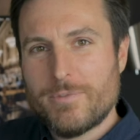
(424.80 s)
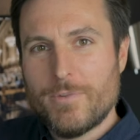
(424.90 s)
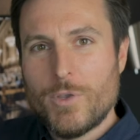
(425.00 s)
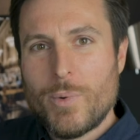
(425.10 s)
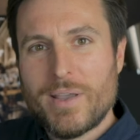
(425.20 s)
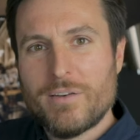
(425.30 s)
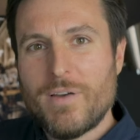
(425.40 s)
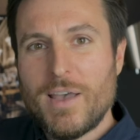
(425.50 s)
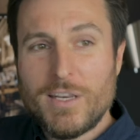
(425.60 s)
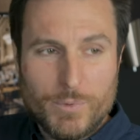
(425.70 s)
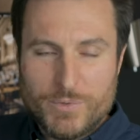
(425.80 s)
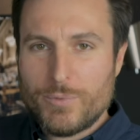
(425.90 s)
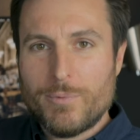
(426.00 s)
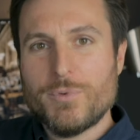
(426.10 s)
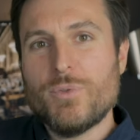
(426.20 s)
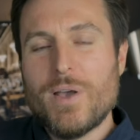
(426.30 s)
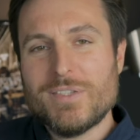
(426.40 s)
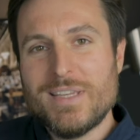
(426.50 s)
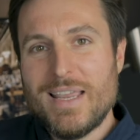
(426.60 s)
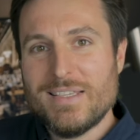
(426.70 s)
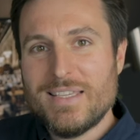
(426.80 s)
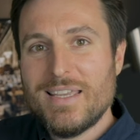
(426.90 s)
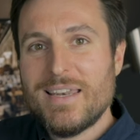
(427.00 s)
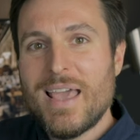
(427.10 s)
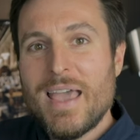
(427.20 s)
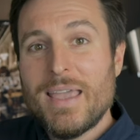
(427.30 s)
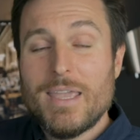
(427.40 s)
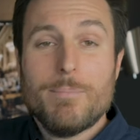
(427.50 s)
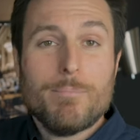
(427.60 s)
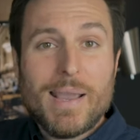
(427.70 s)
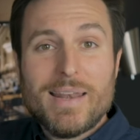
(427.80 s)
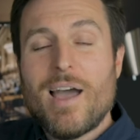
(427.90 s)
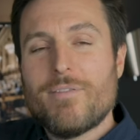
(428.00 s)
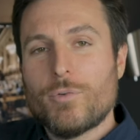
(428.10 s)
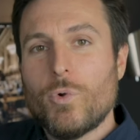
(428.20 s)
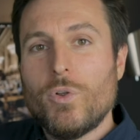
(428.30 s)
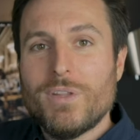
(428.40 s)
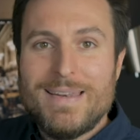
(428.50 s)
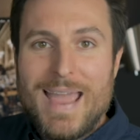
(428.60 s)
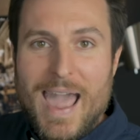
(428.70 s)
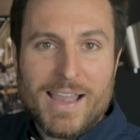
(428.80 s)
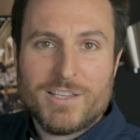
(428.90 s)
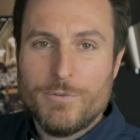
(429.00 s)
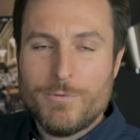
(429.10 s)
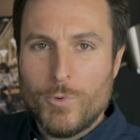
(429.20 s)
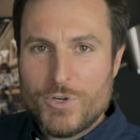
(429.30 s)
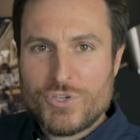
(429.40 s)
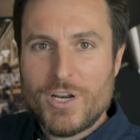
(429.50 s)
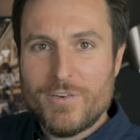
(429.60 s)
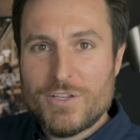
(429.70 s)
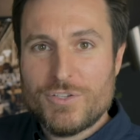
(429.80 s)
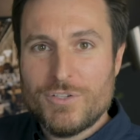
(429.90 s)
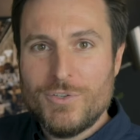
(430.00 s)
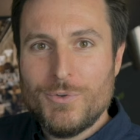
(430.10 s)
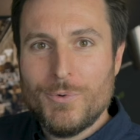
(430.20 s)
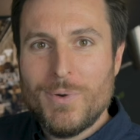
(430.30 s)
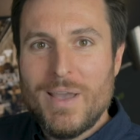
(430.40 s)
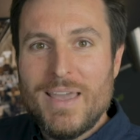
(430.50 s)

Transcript: review I could find, which was from 2018, it might have a role in active force generation too.